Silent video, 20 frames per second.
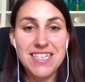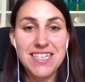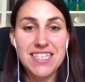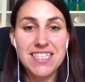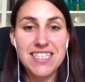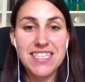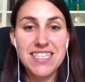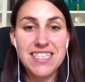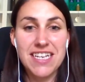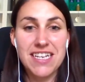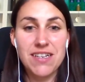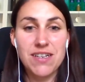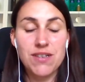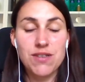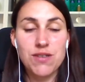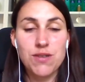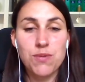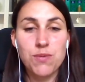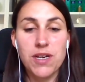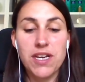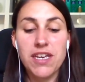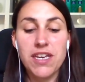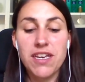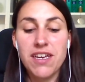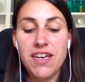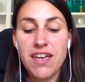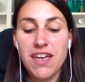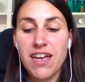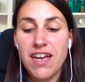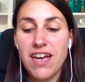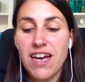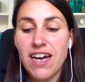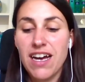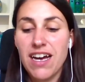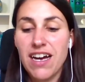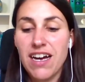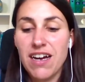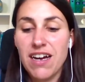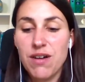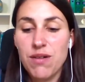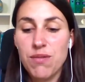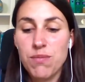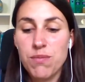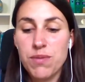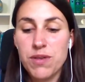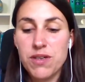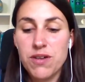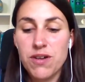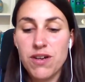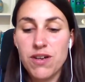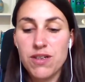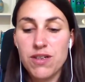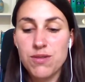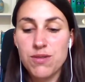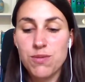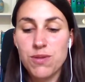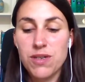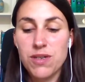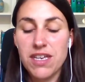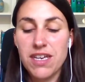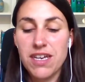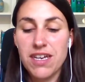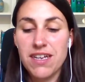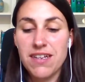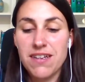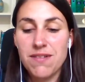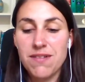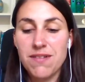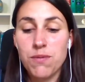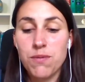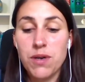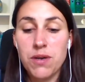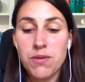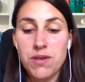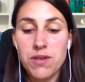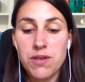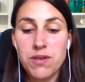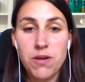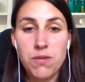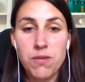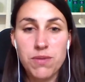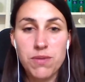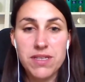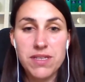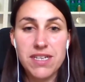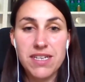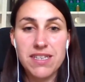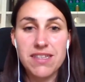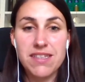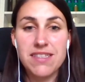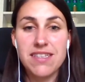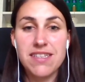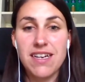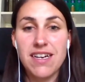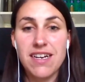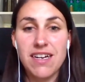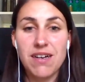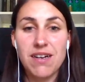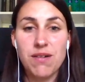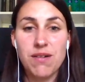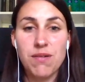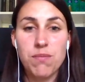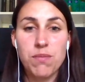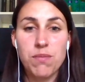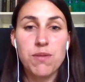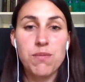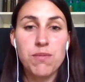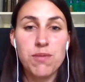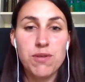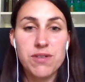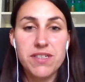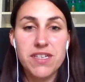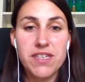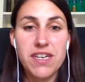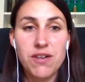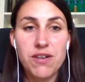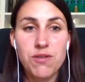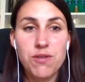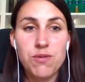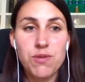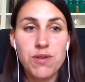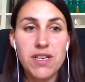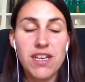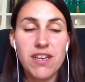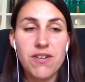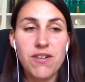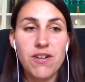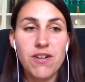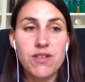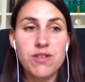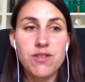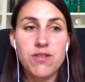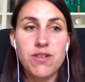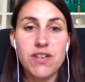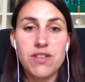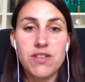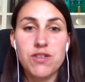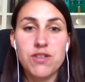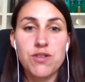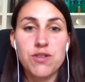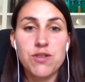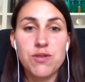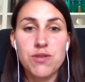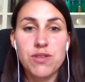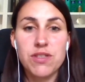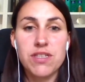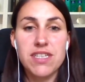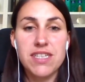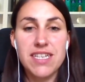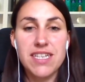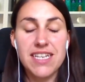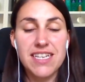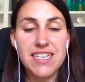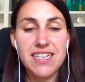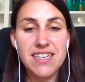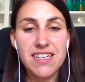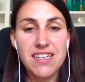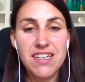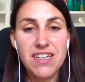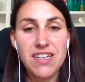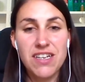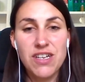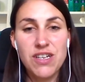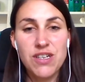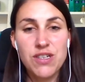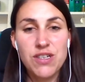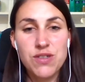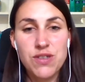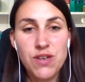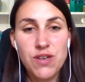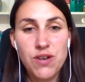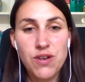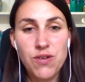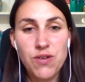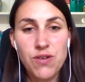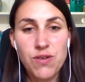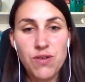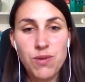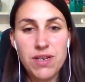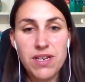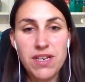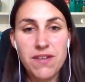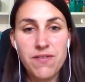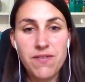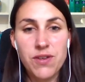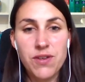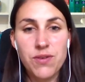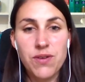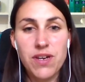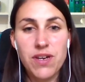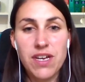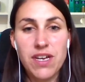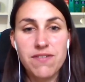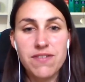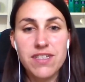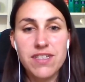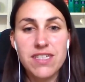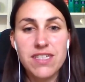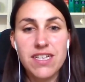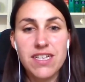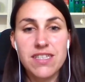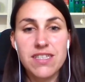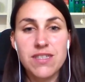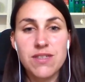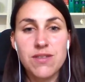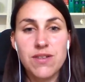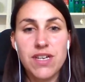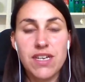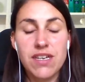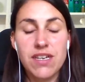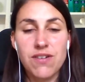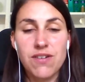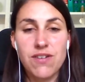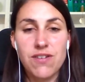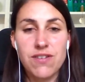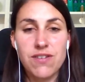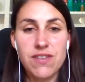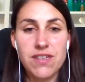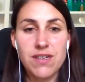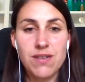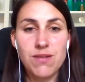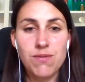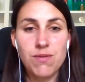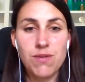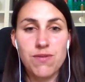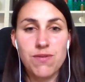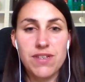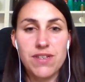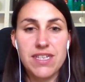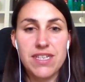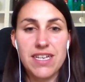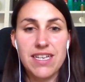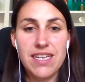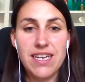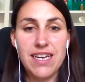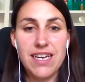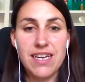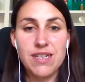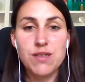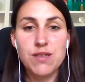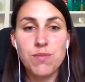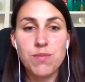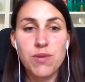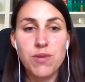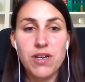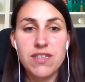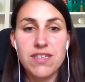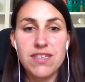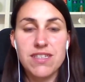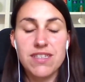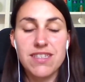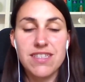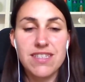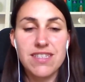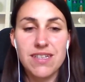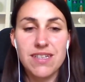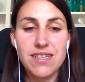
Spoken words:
just sent us away. Because we had very competent people there who really also understood the data. So whenever you have the chance to get in contact with a data expert, it's